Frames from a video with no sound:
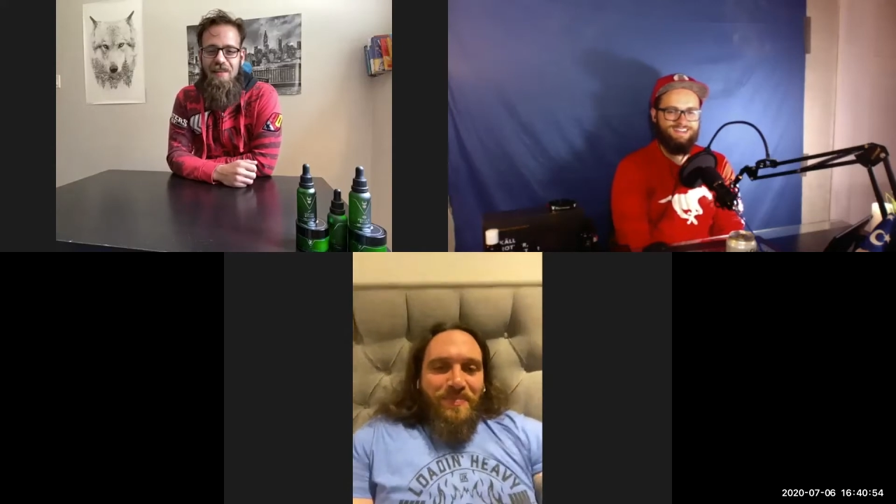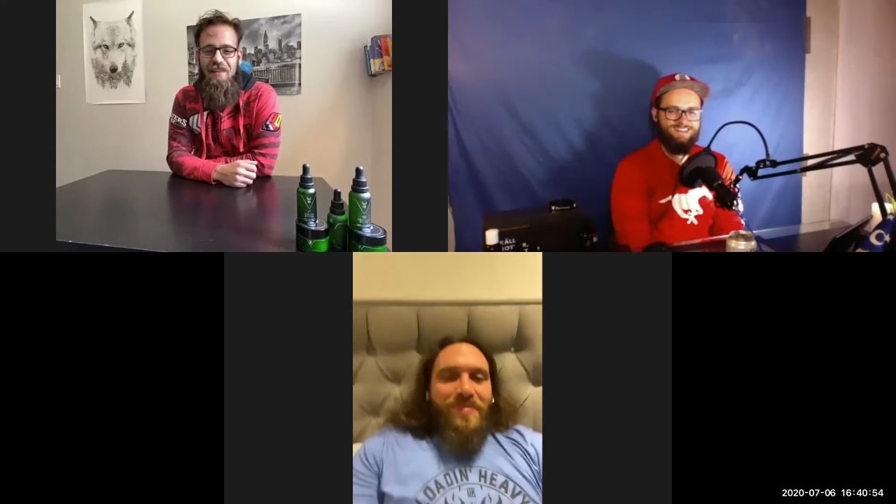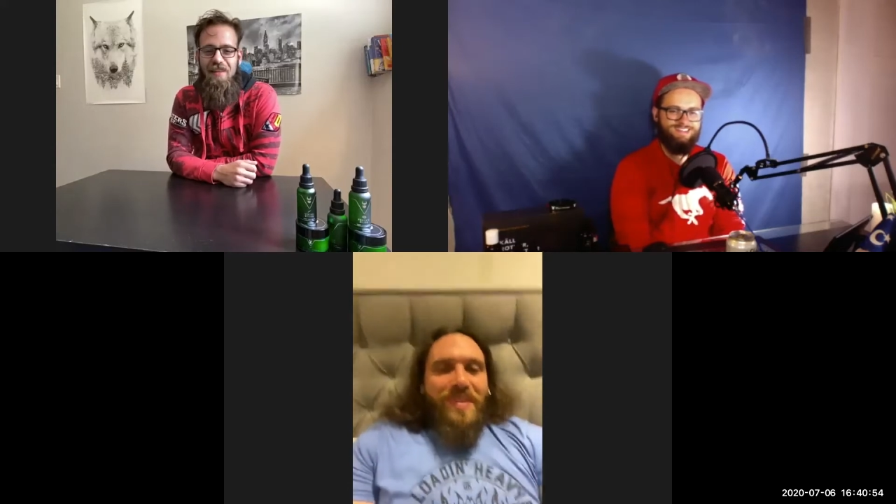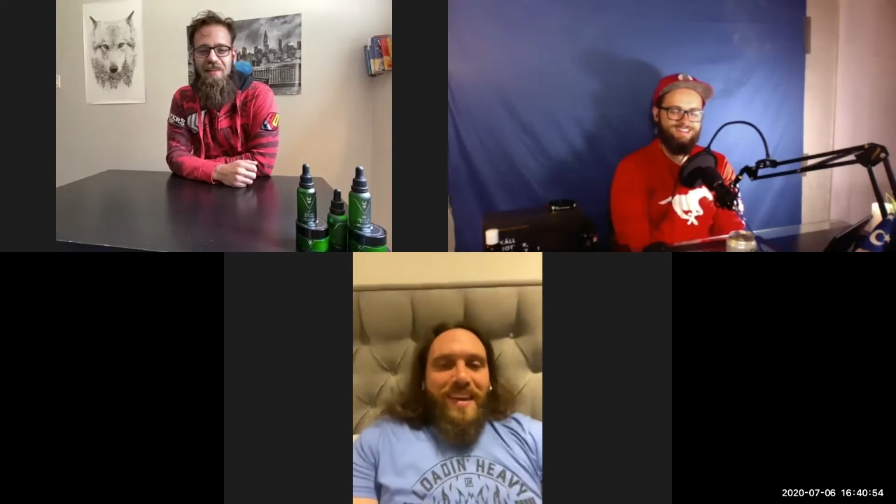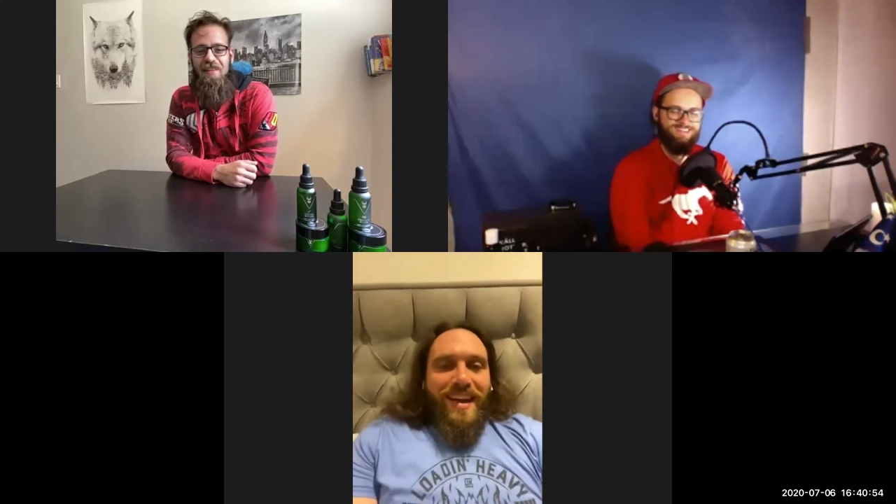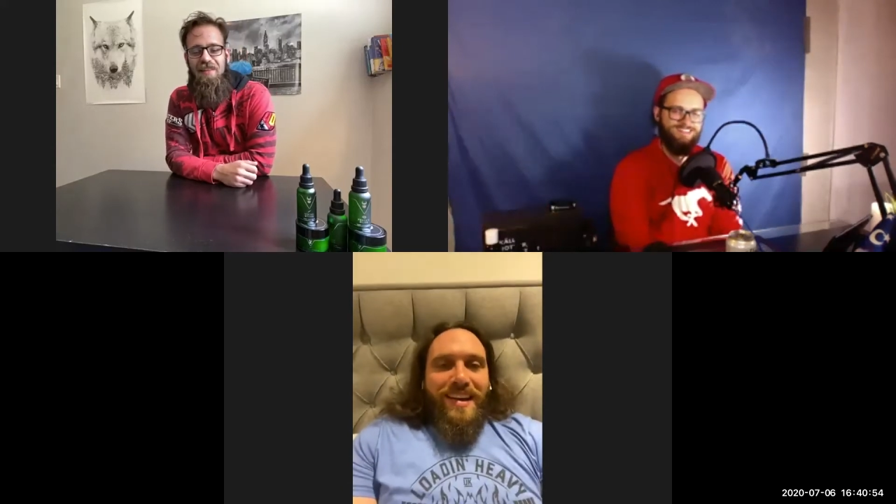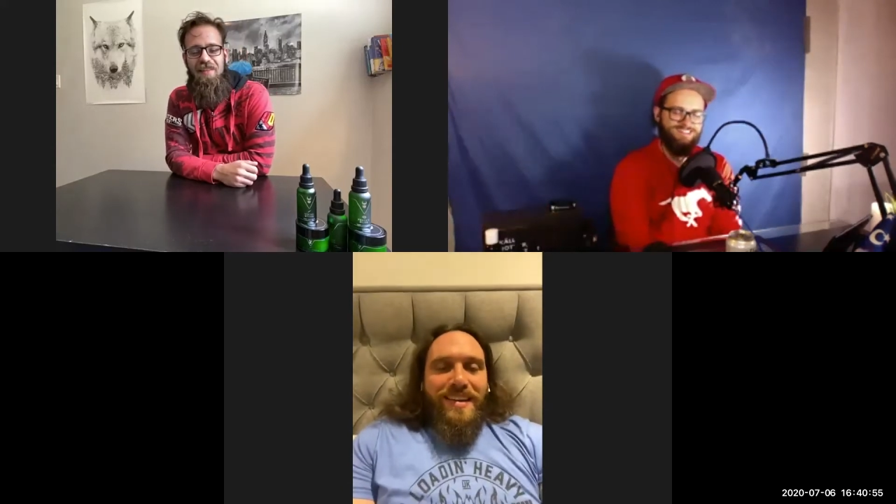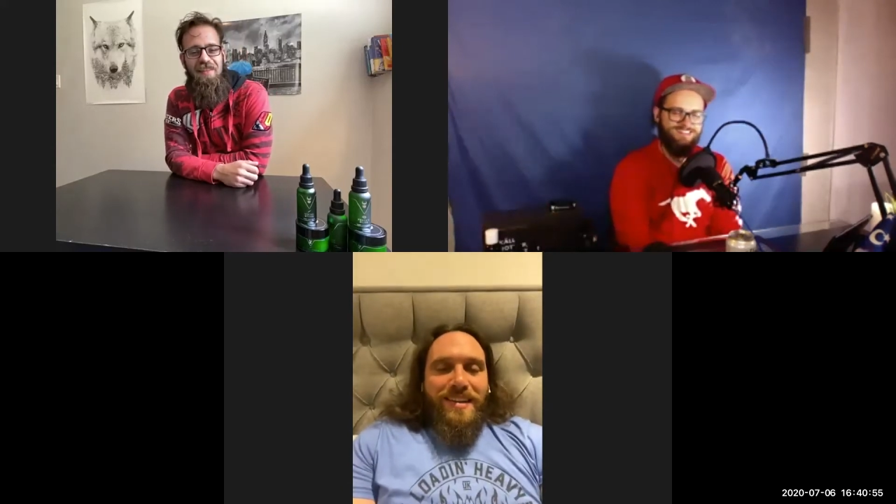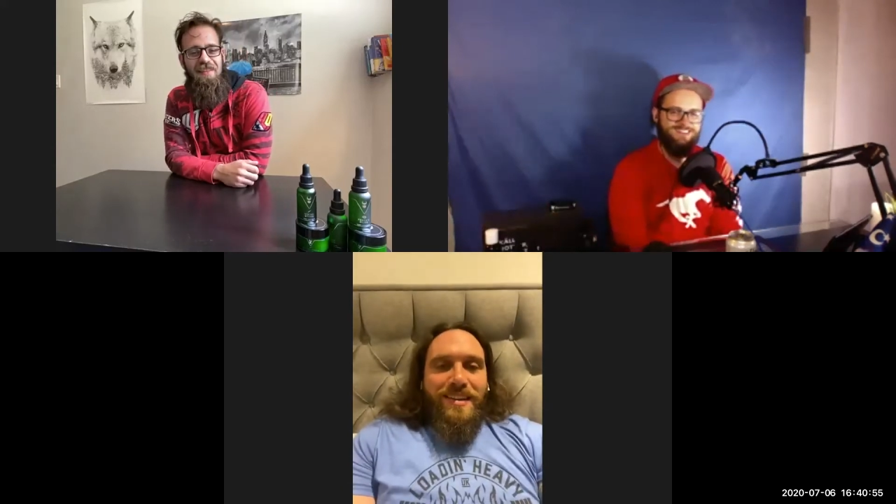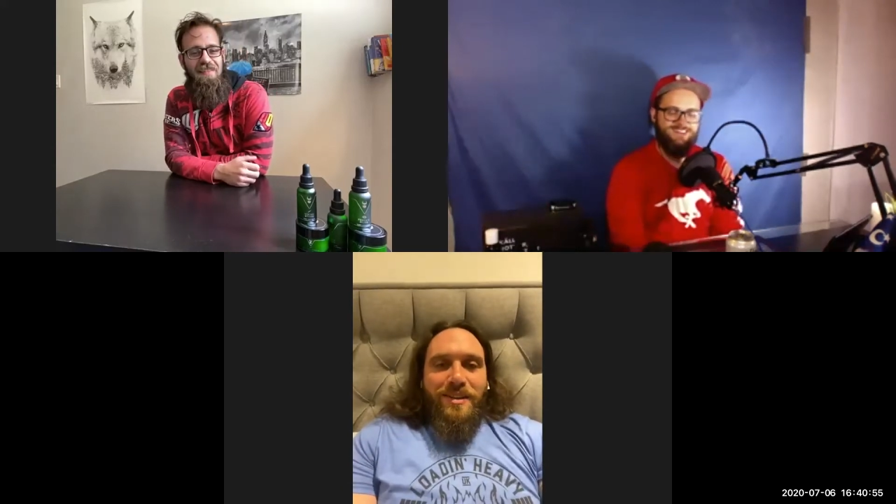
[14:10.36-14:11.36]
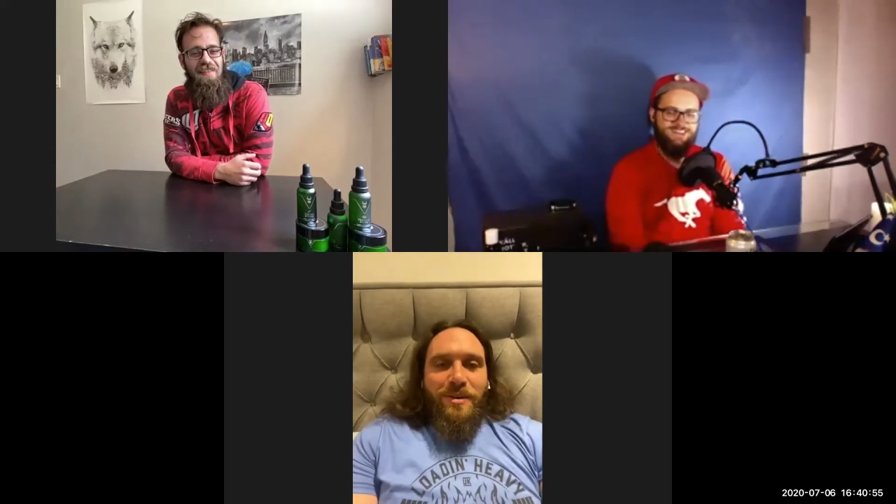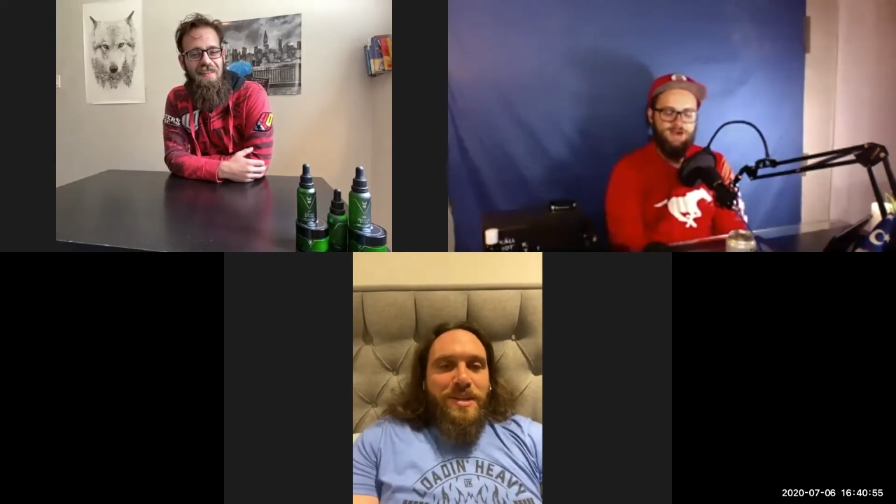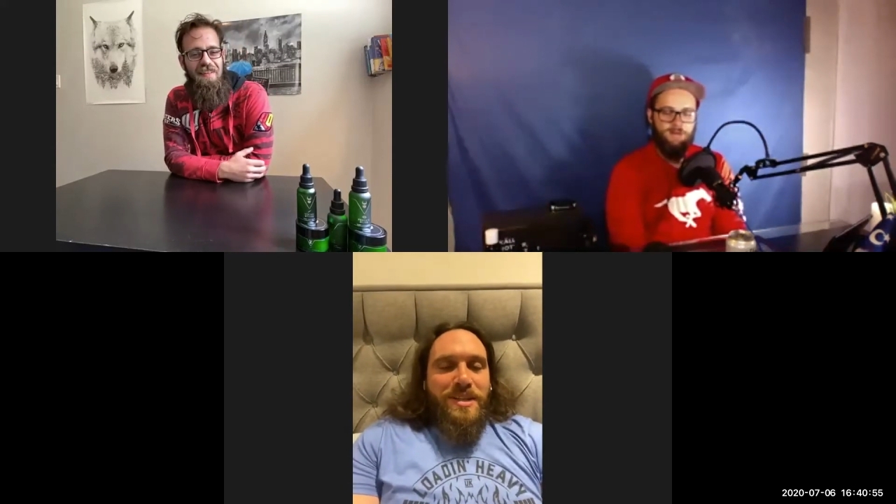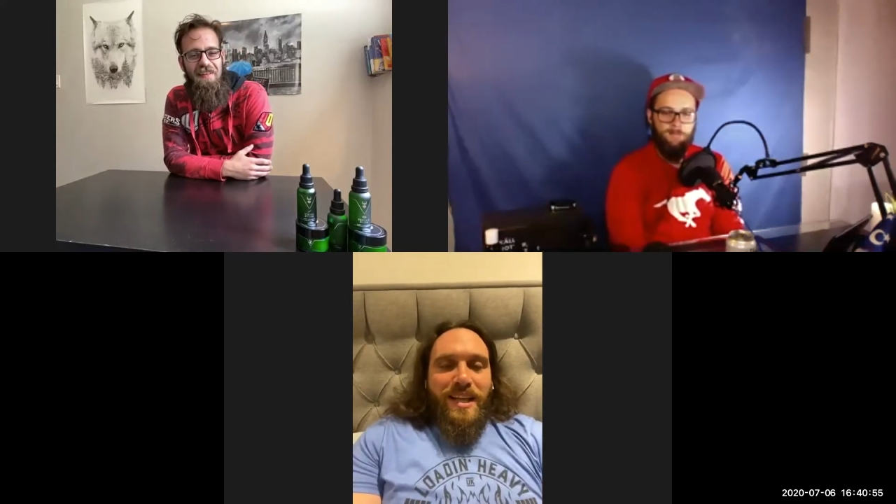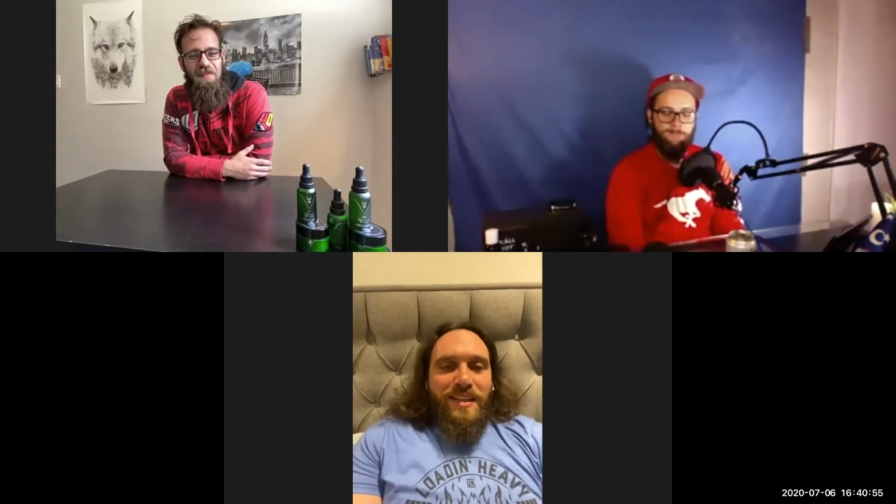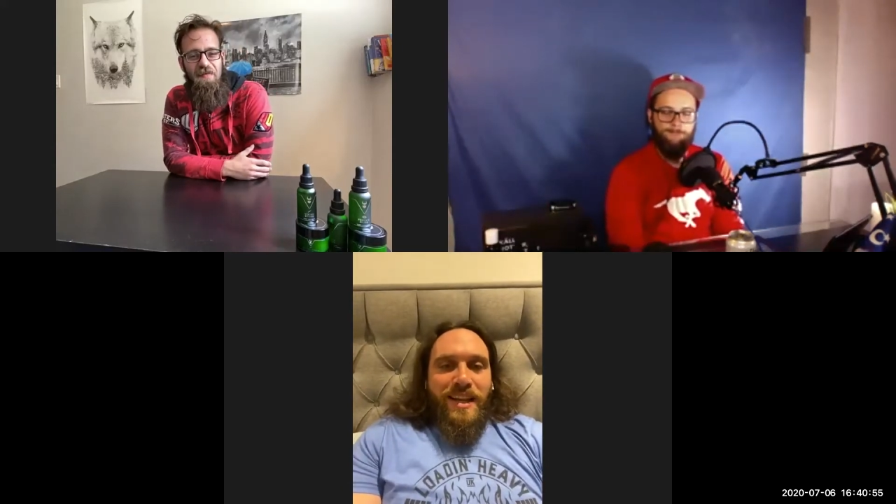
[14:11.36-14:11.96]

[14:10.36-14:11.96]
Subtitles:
Yeah. Nobody's killed